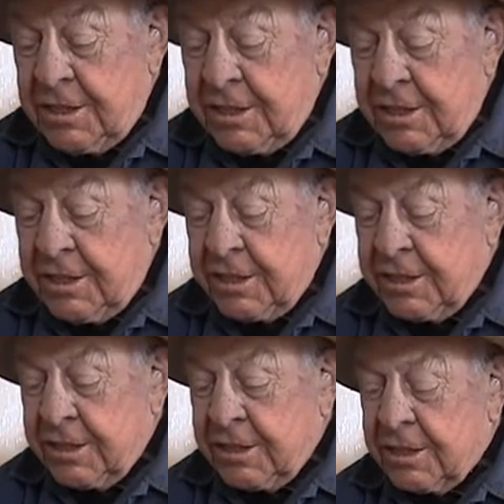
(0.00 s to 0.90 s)

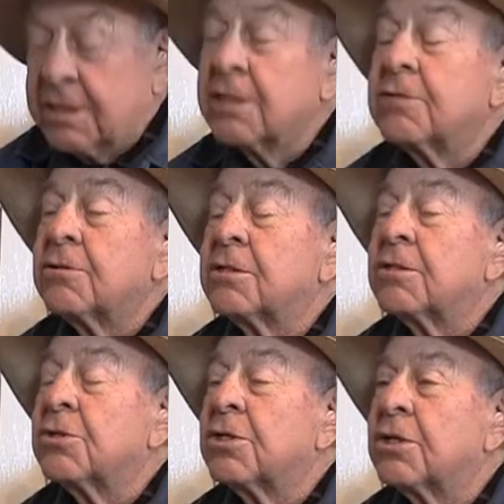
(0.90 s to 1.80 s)
And
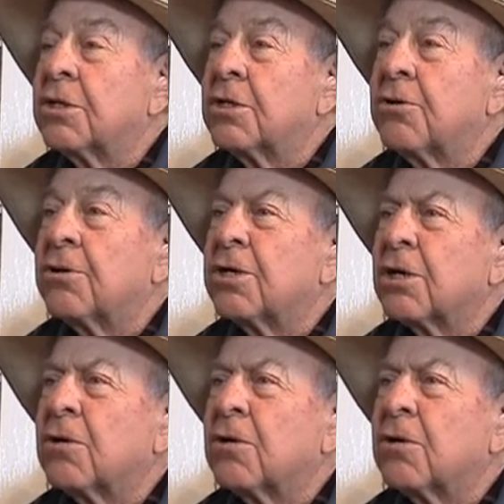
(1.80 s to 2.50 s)
during